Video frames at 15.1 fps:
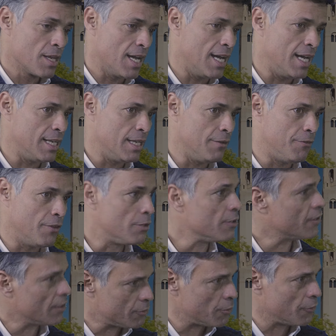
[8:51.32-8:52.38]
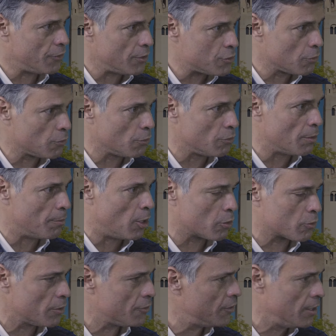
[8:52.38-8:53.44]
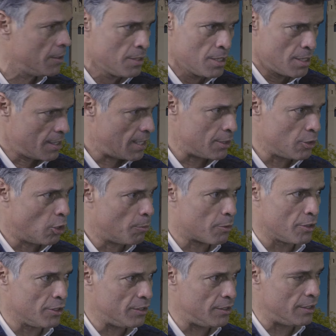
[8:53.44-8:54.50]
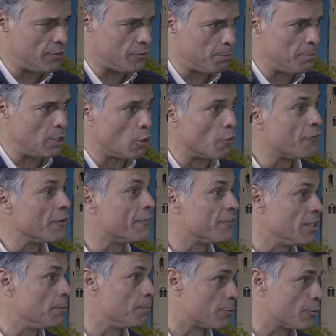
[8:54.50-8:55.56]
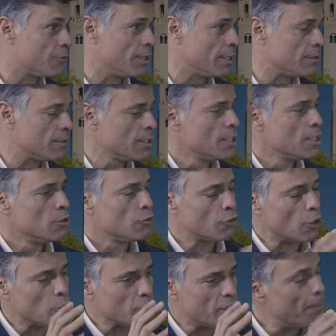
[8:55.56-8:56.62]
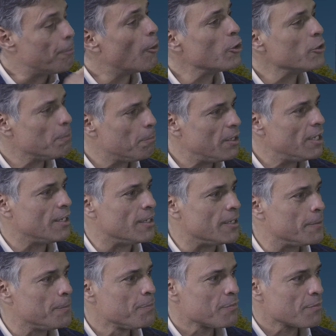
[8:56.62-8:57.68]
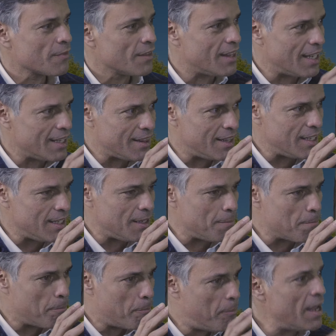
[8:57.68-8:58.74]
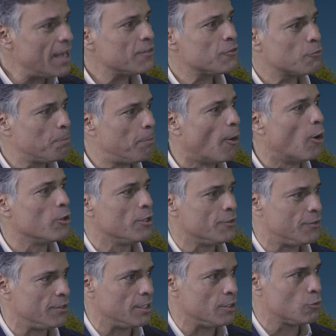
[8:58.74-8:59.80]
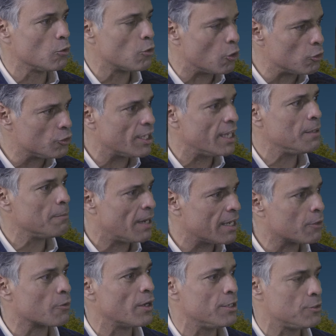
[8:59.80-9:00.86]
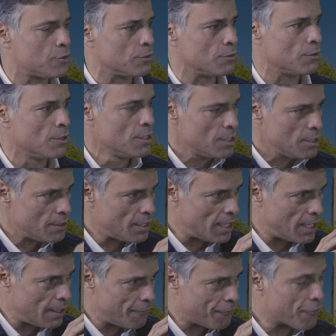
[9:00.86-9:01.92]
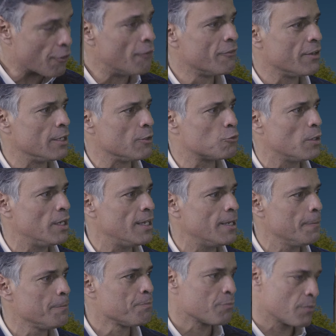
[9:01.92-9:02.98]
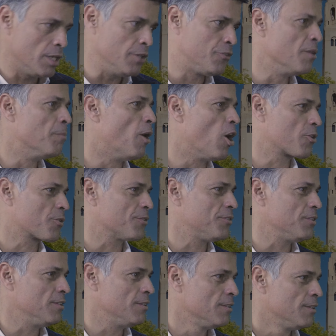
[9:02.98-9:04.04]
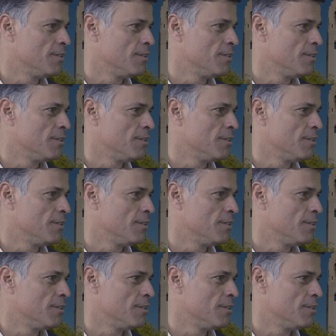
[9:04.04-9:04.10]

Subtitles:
And if there is a transition to democracy, that number is below 15%. So the point being that the best policy to contain migration from Venezuela is democracy.